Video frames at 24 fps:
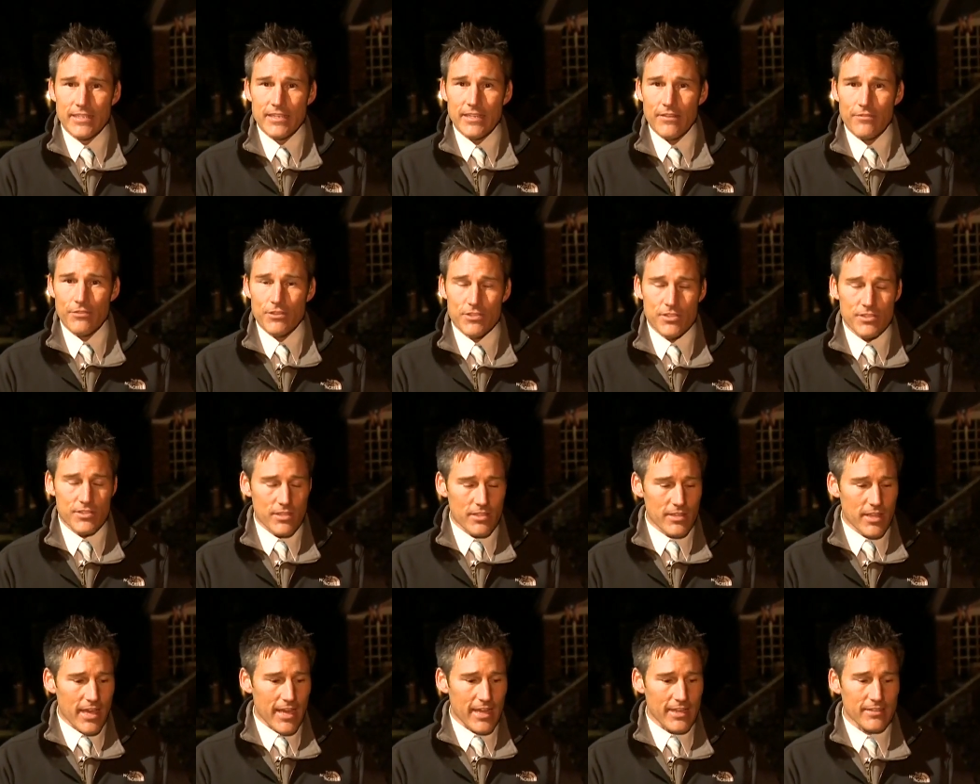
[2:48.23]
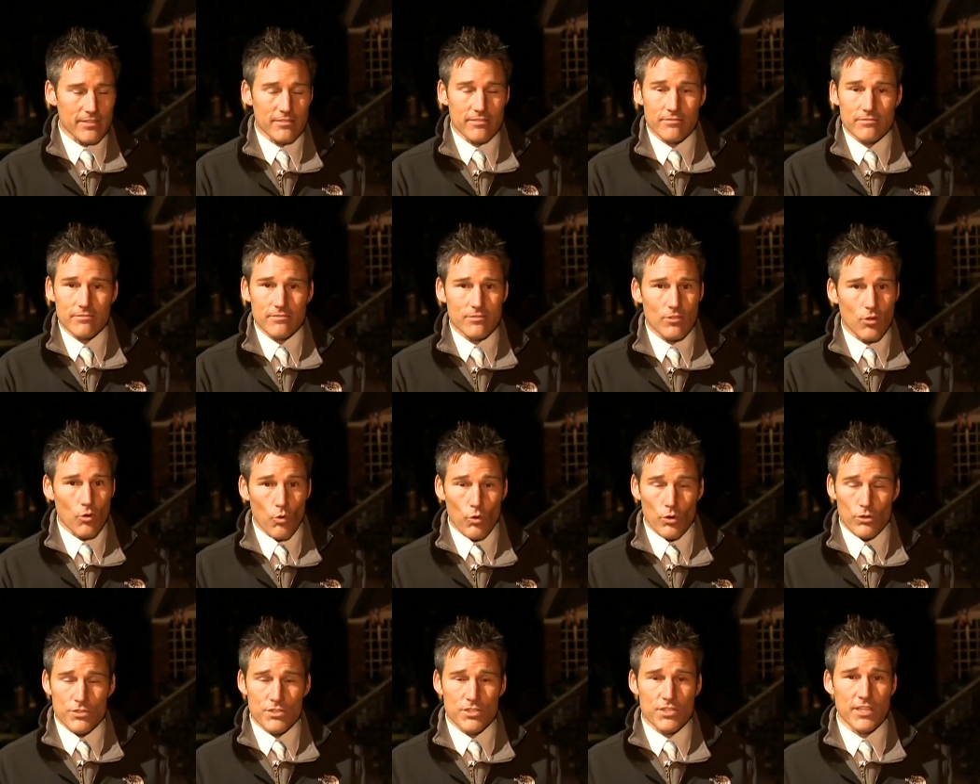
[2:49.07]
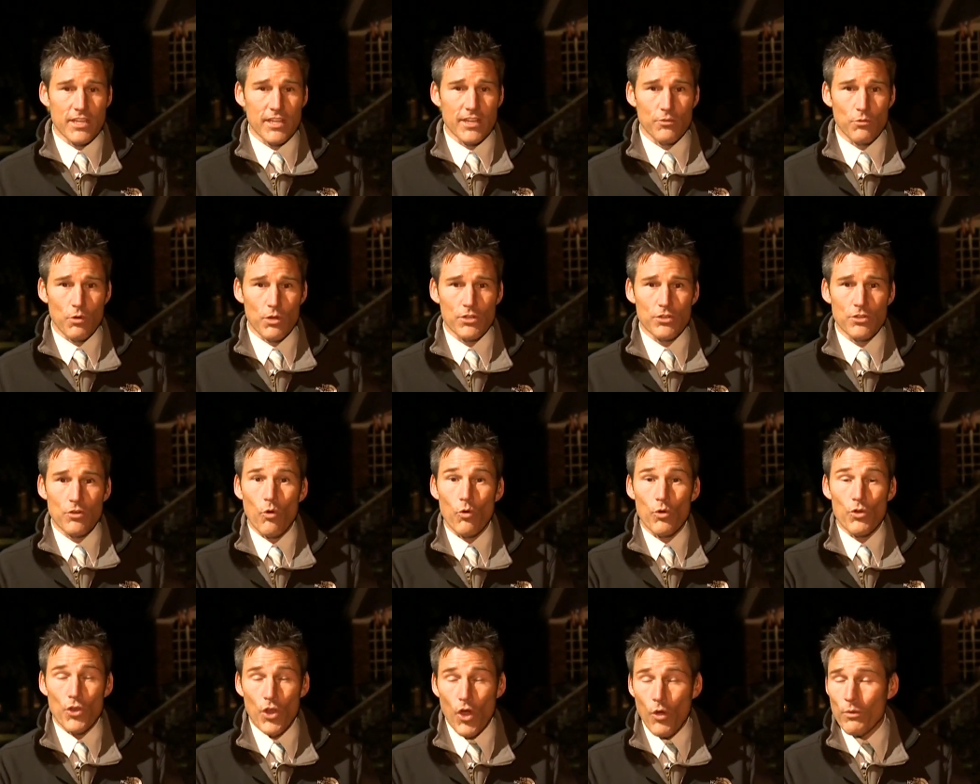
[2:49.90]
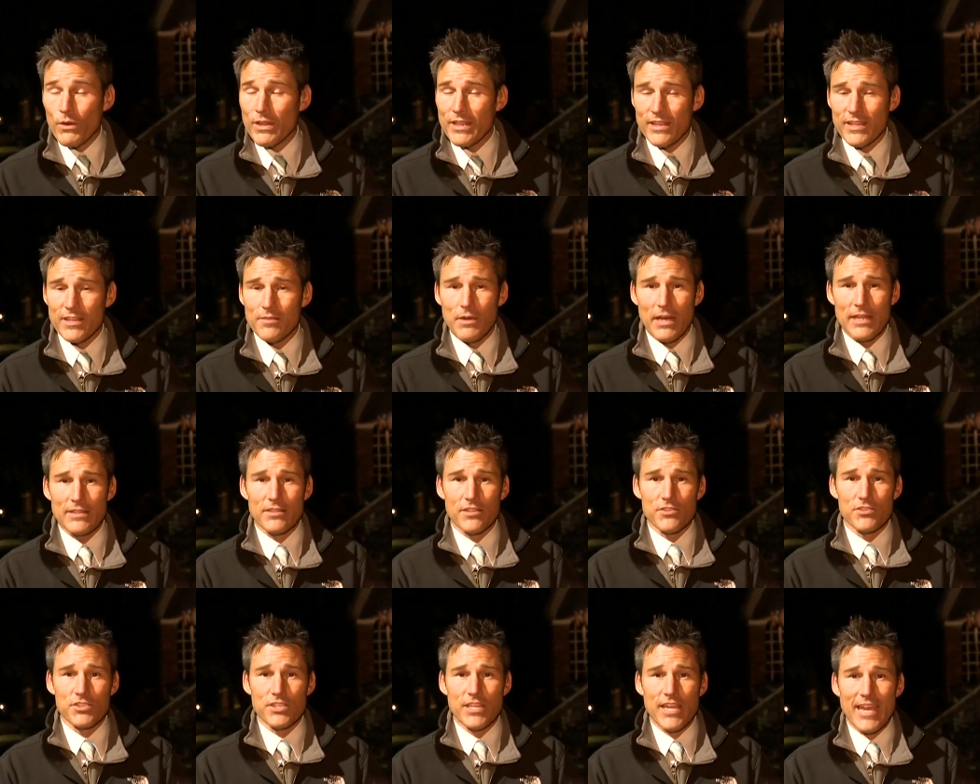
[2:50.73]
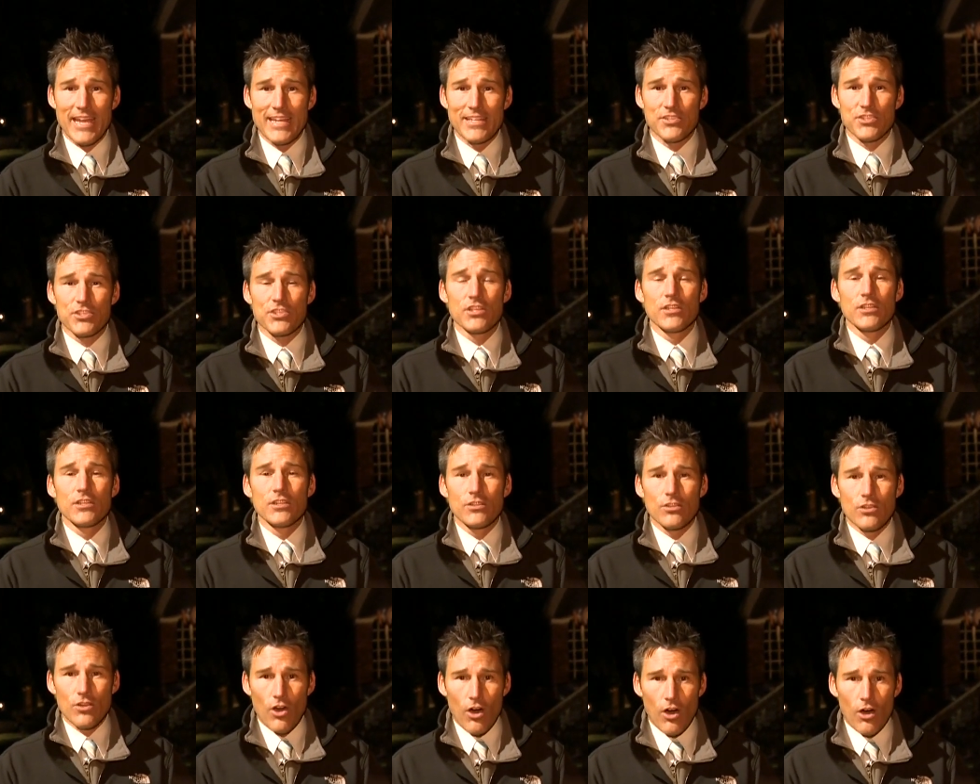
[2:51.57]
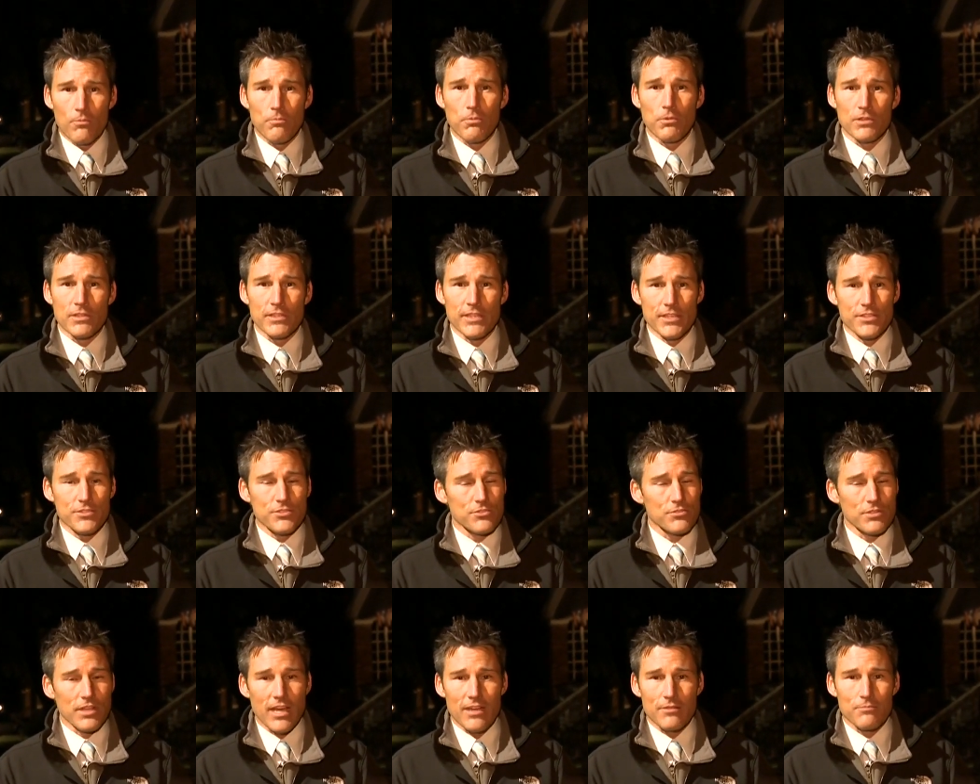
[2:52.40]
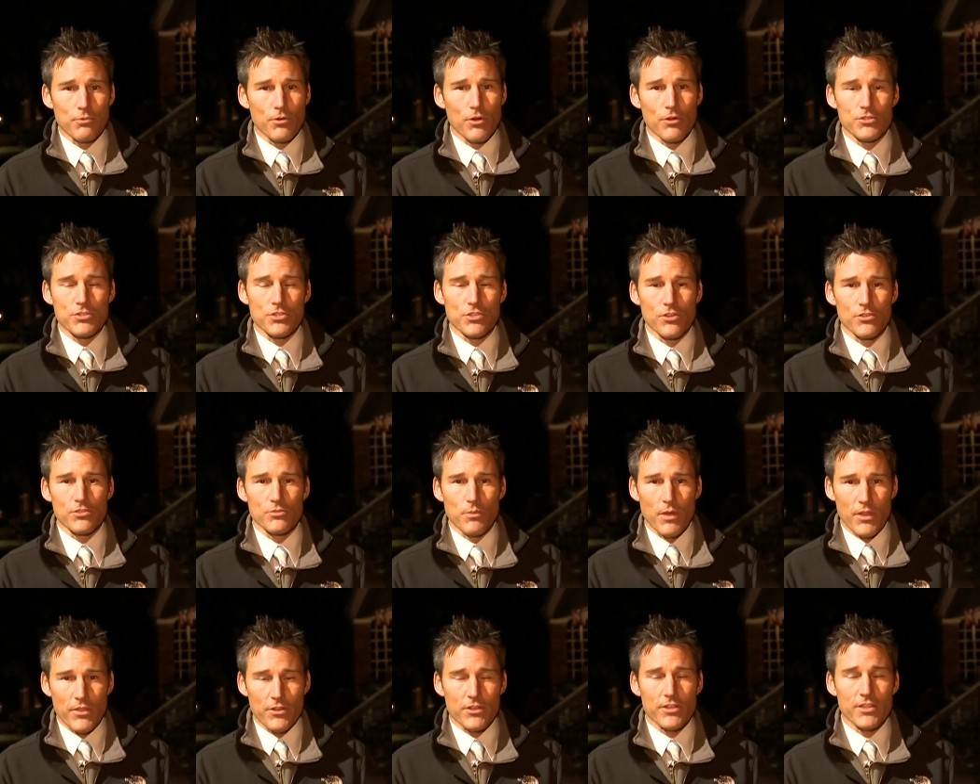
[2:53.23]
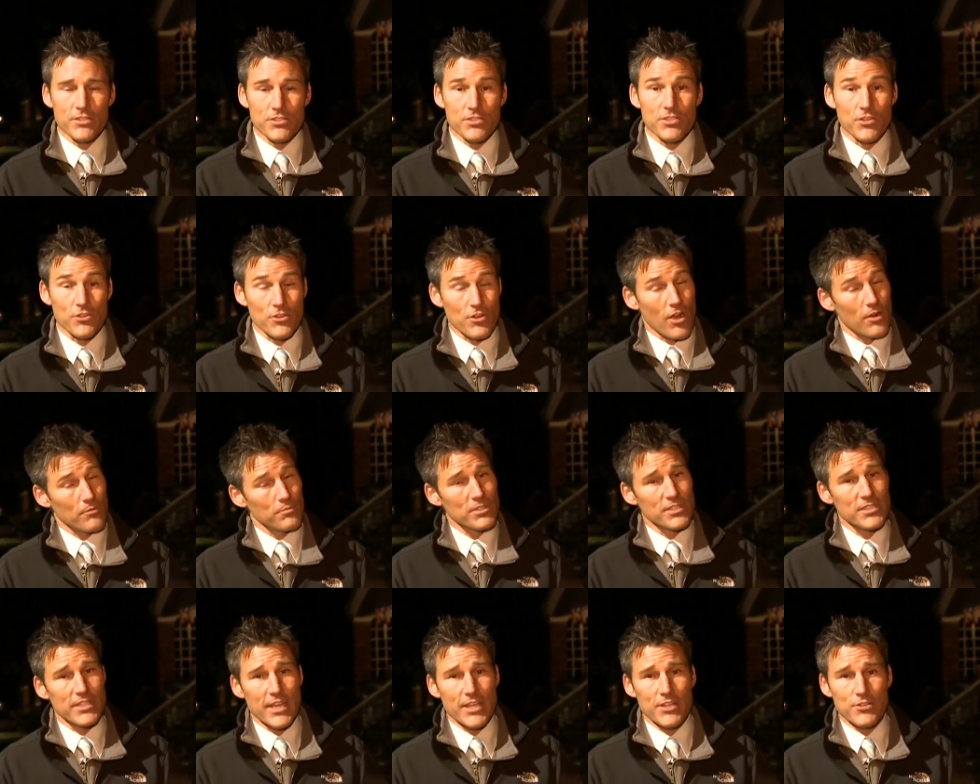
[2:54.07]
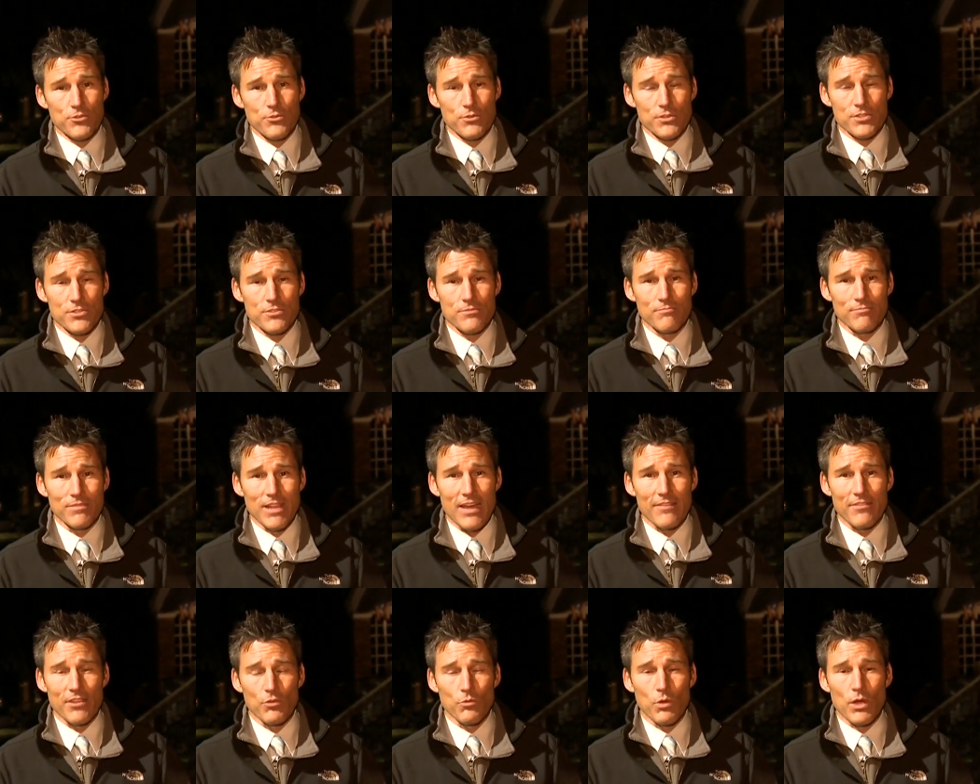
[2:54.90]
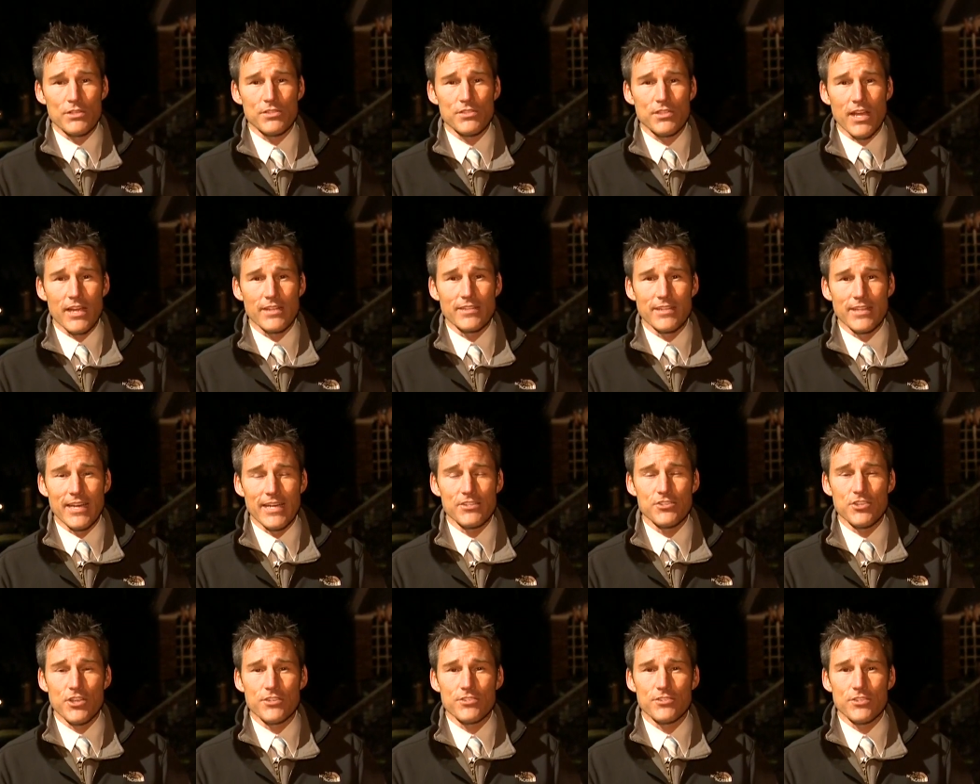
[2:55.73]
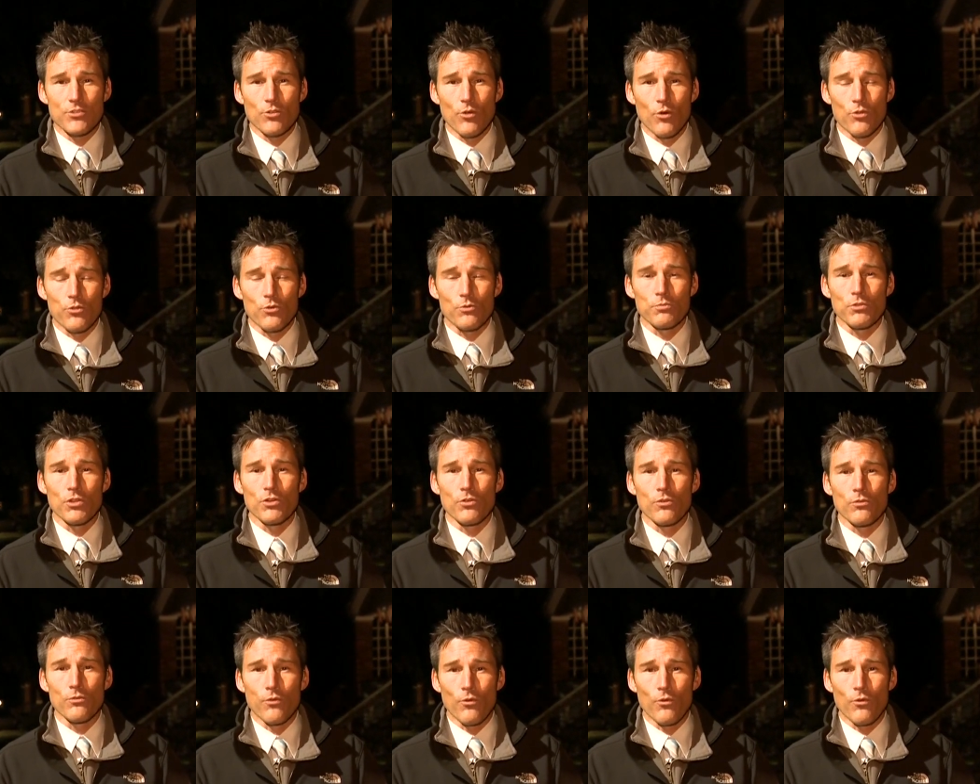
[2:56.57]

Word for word: If you see that or see anyone or know anything about this case, Call police. Do not approach those men. They're considered armed and dangerous. Live on the West Side tonight, Jason Colthorp, Local